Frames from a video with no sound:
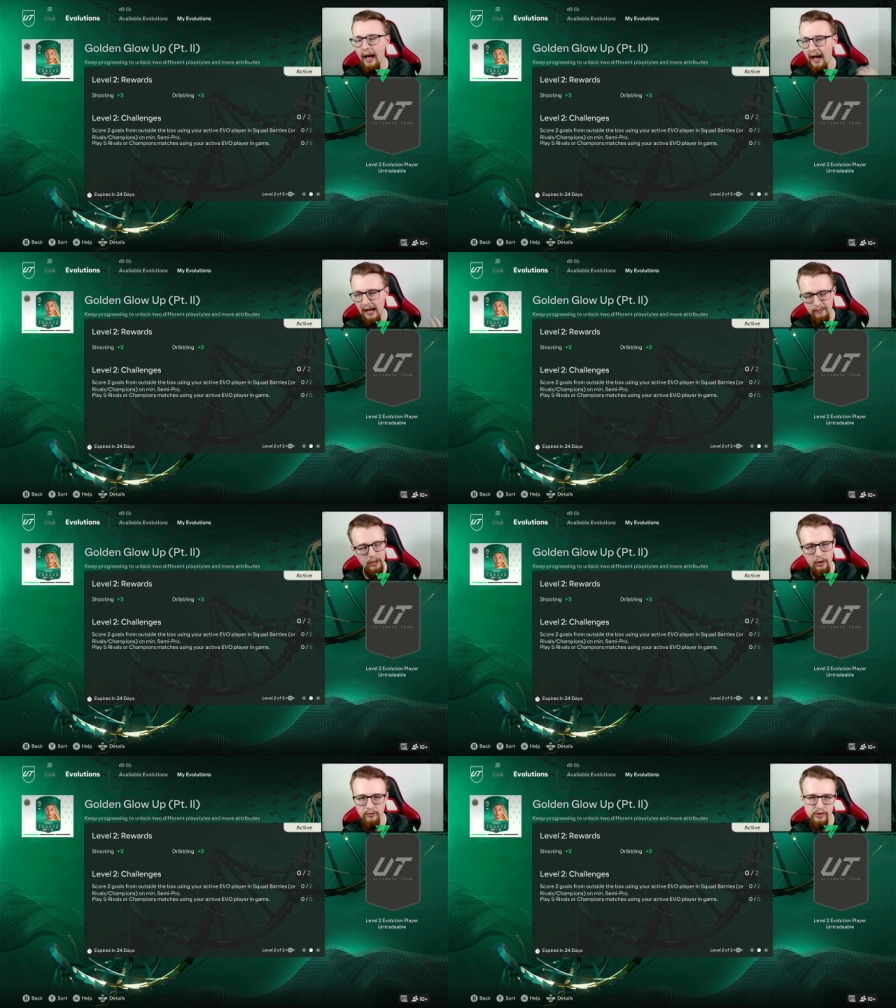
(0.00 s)
I'm going to
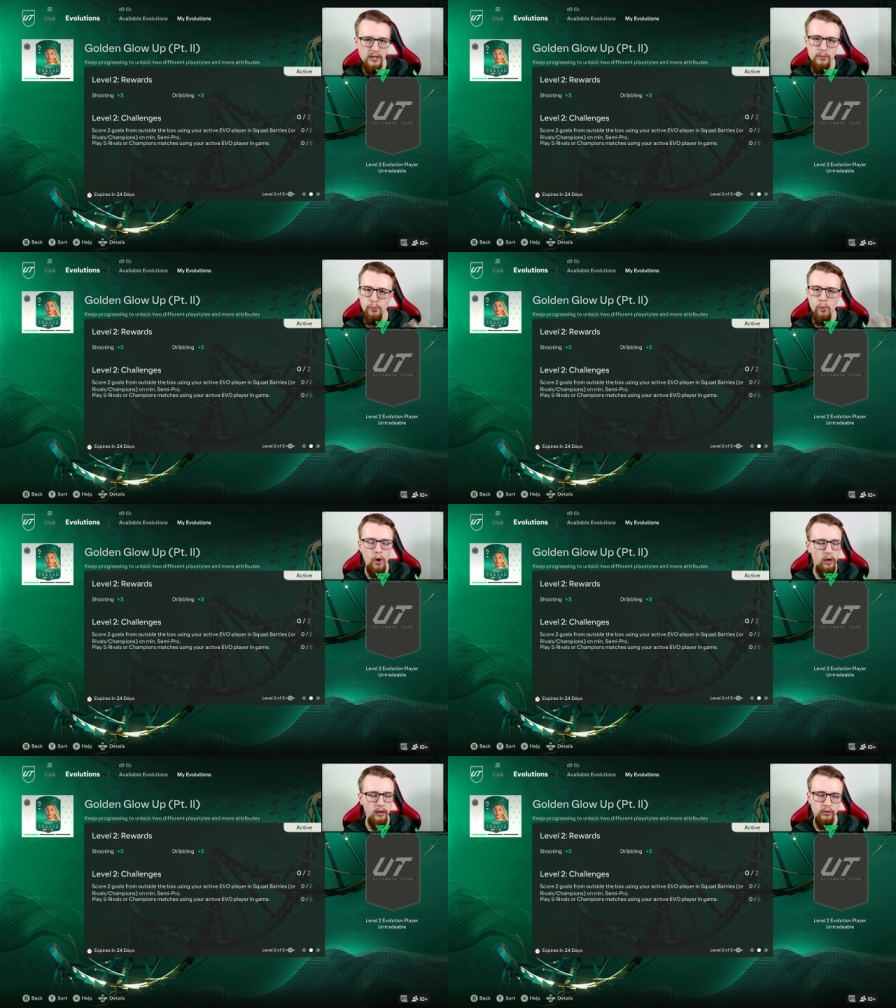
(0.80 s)
obviously
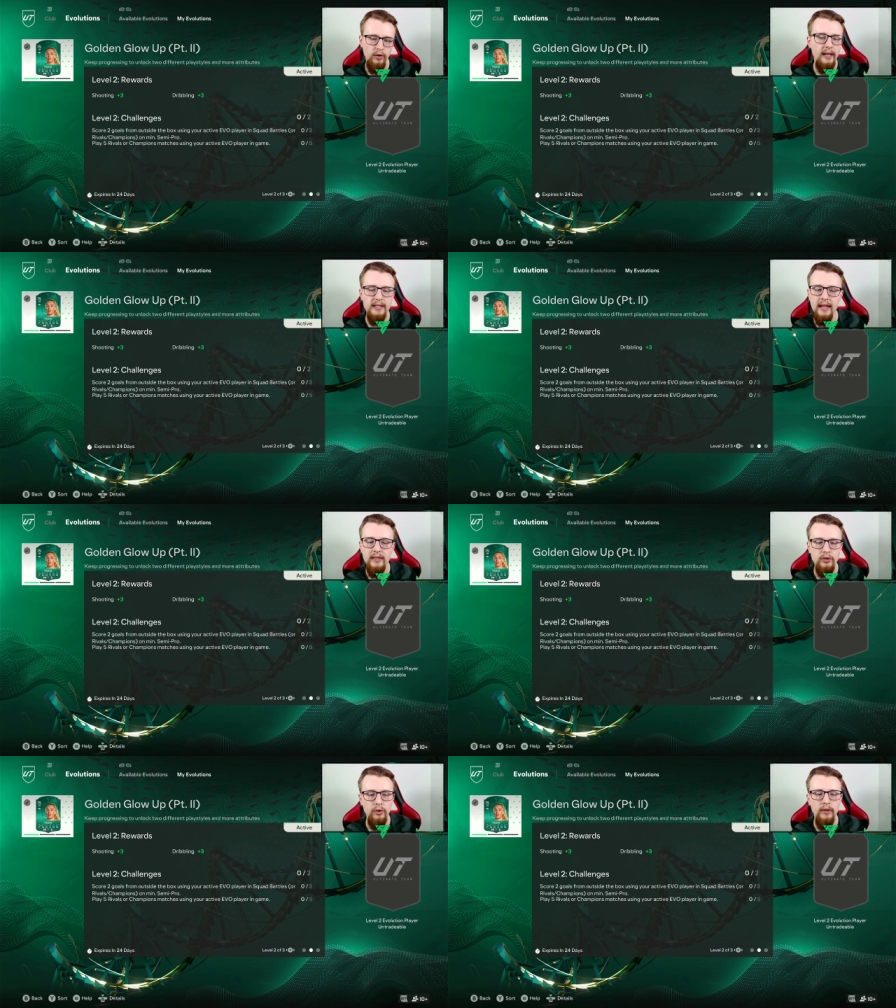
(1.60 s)
work on trying to get this
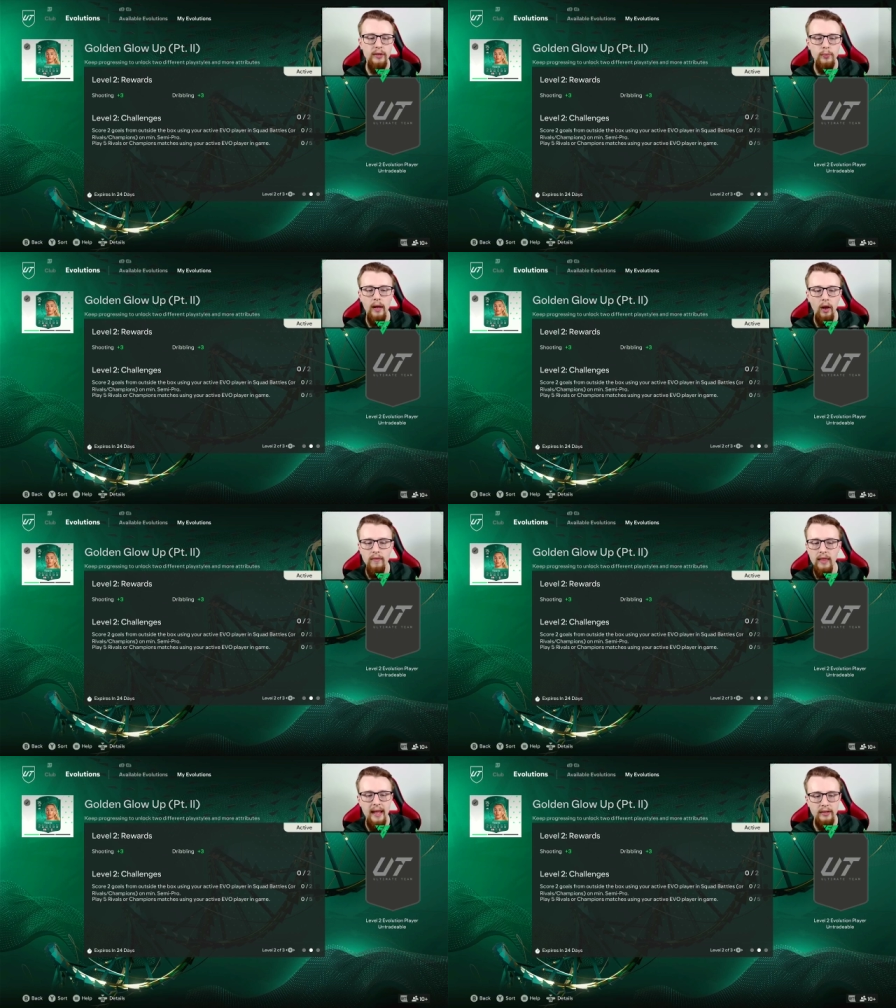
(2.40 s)
done as well over the
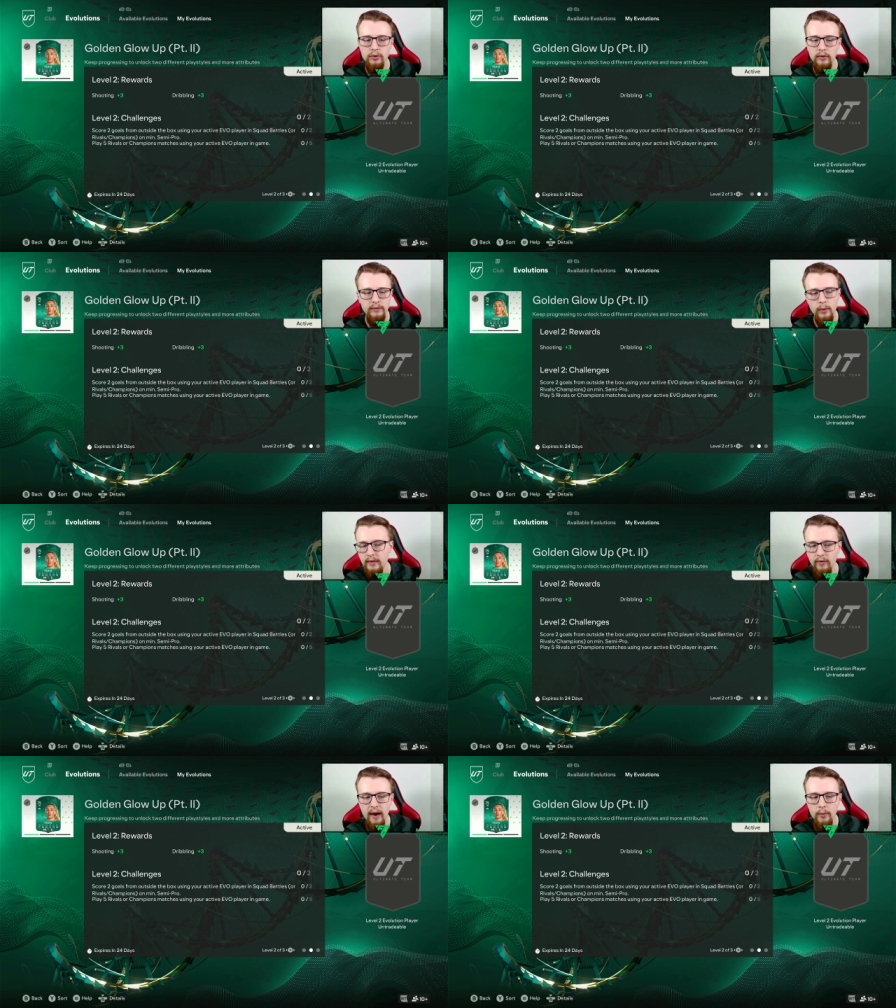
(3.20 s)
next sort of
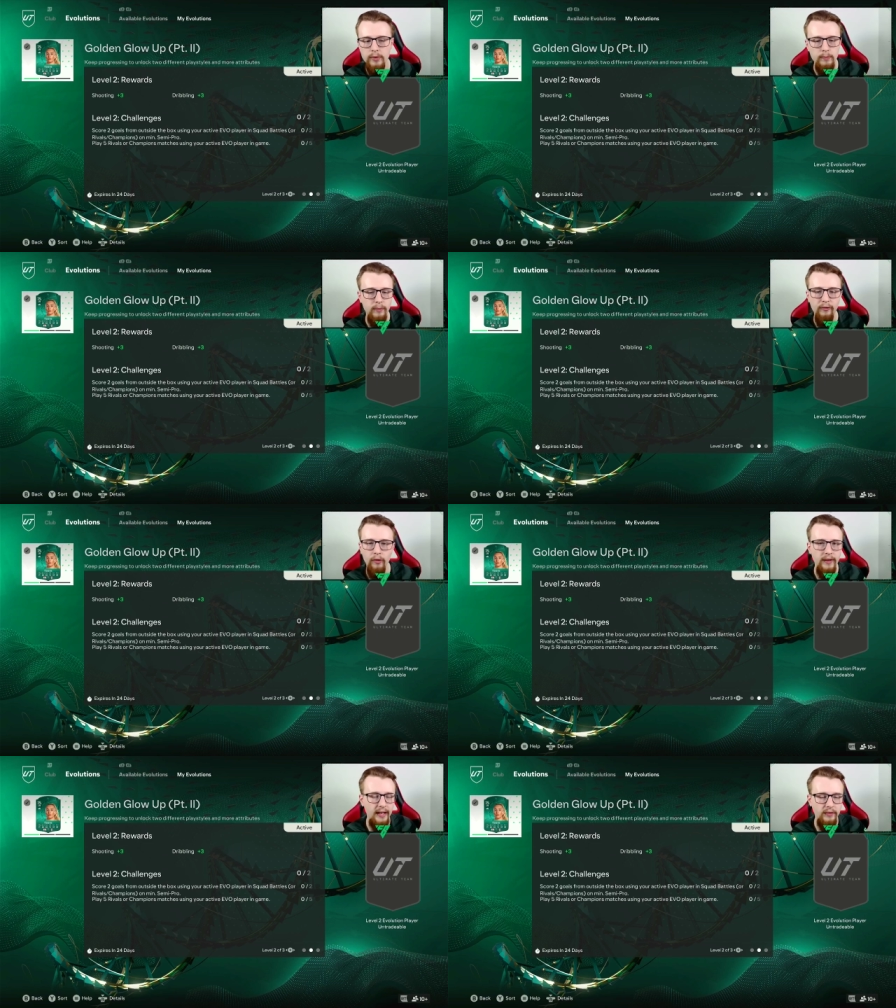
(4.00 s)
24 hours before the
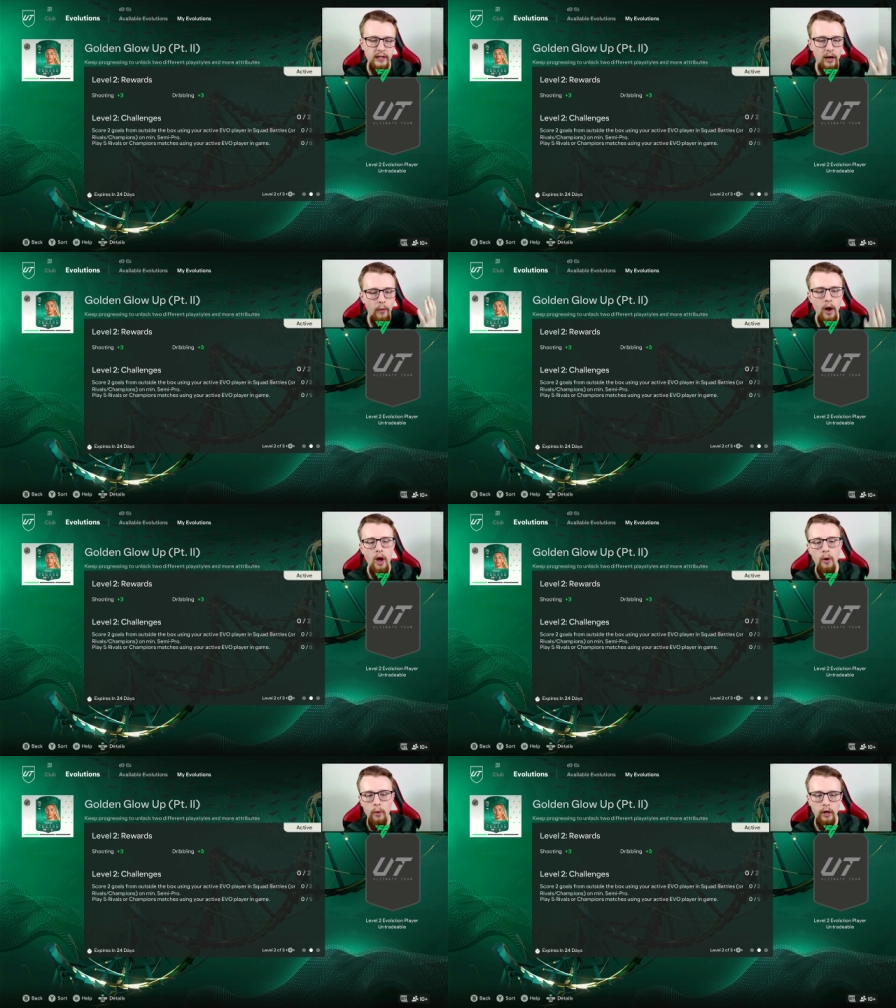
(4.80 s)
next video.
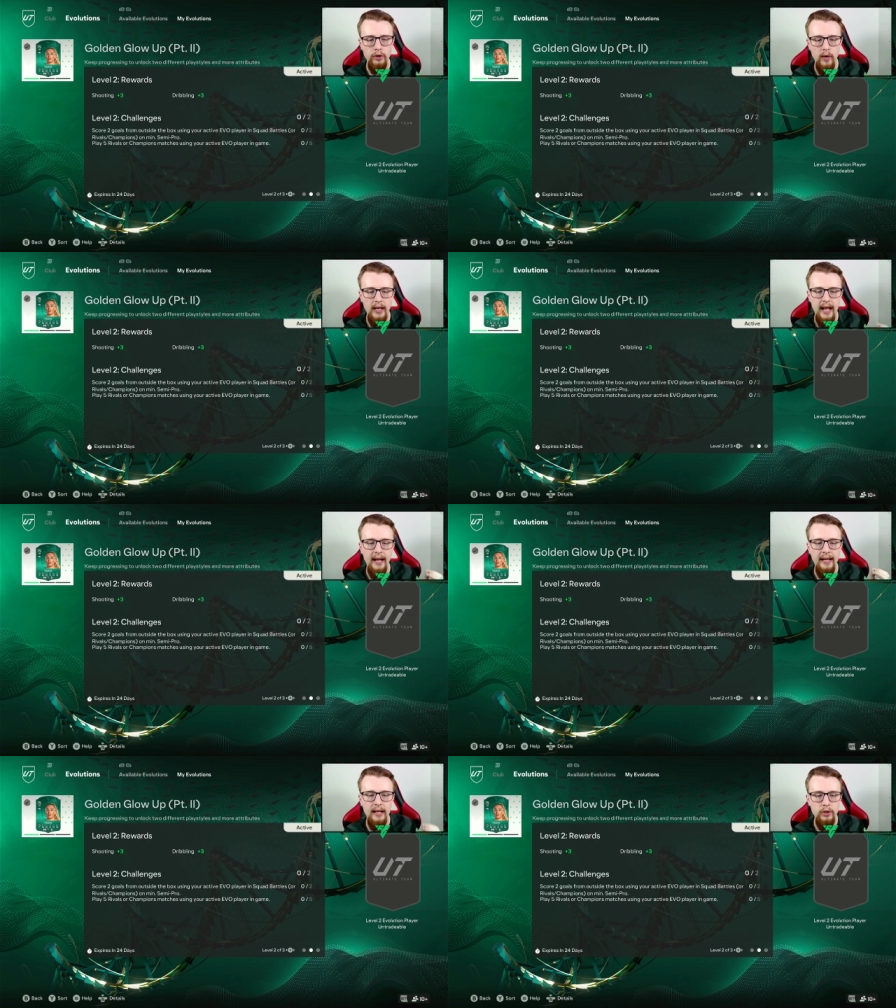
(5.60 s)
We're going to try and
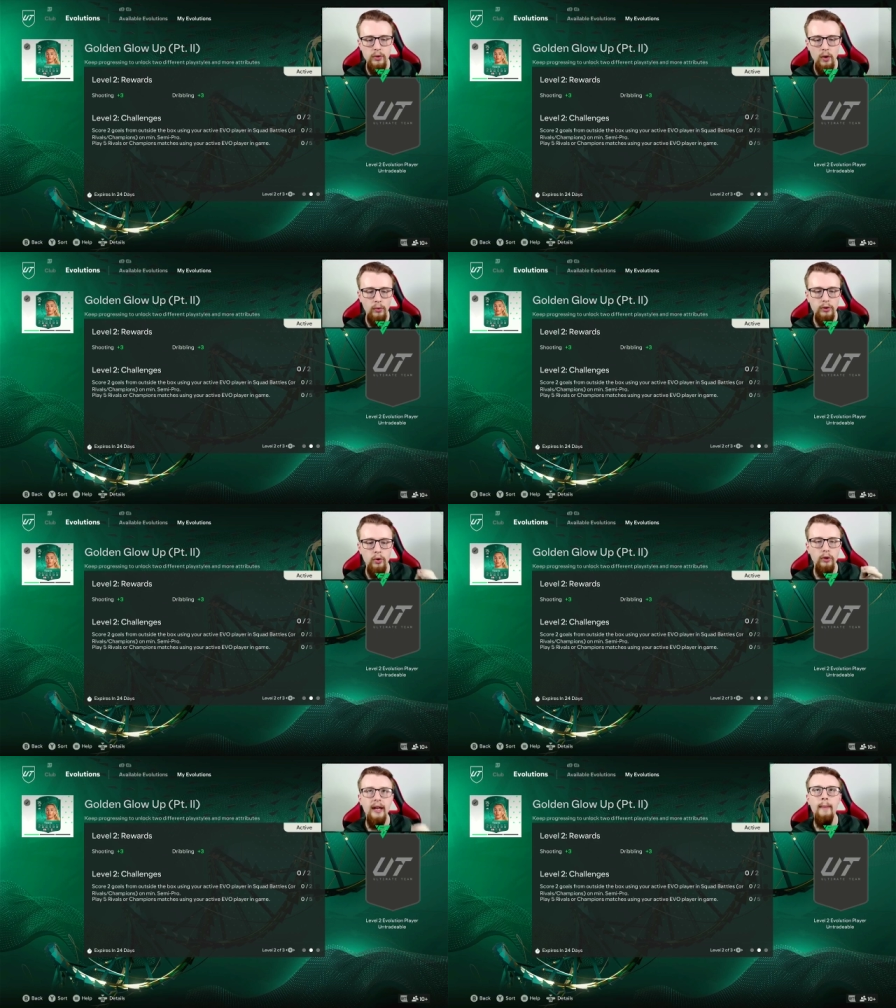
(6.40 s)
get 2 goals
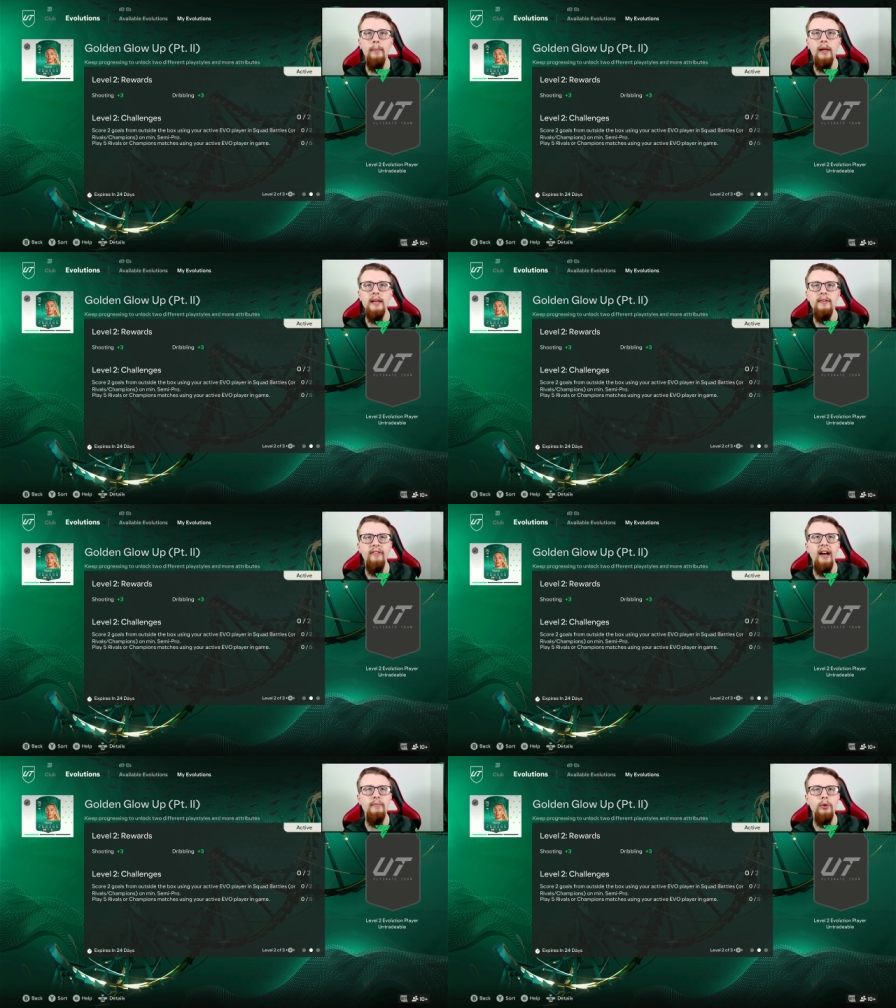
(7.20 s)
scored and play
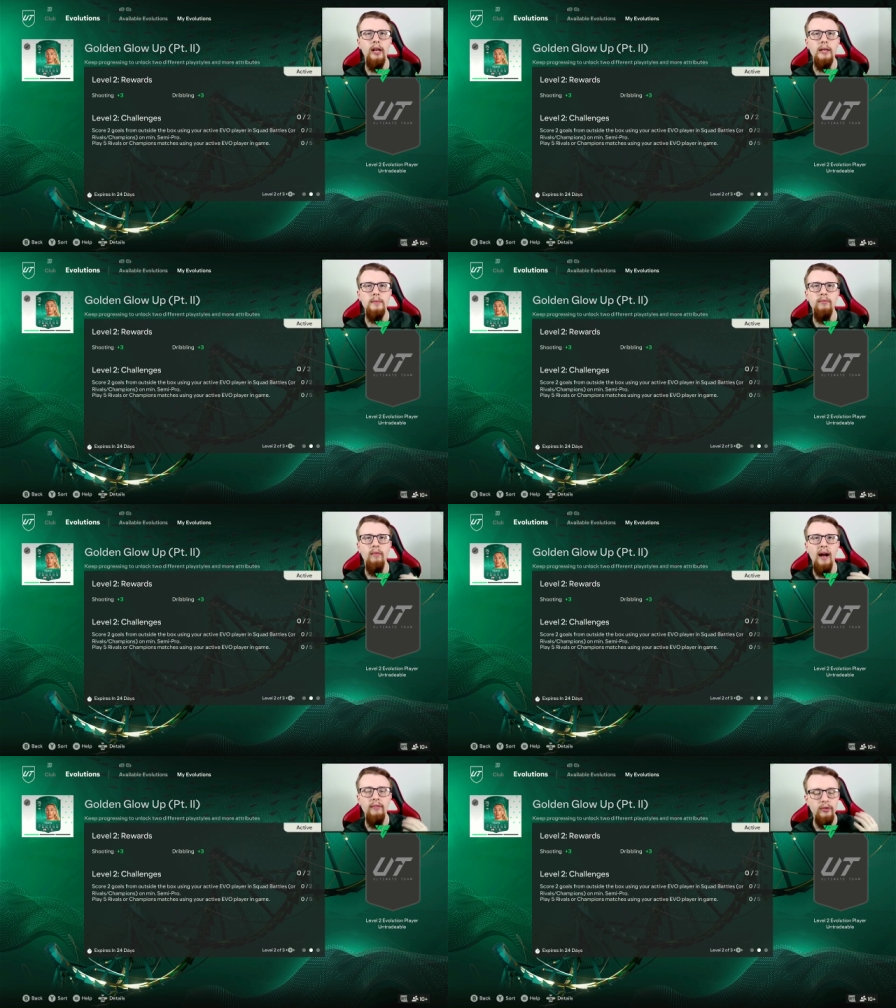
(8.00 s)
5 more games in
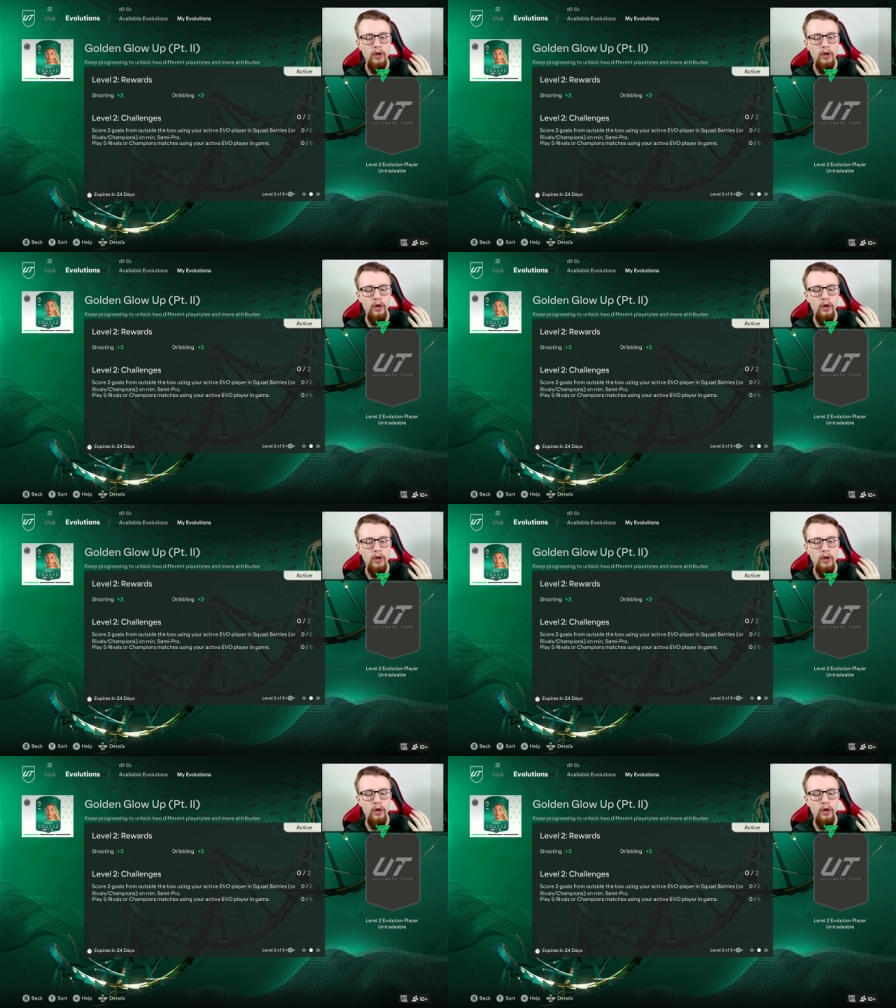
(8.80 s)
Rivals.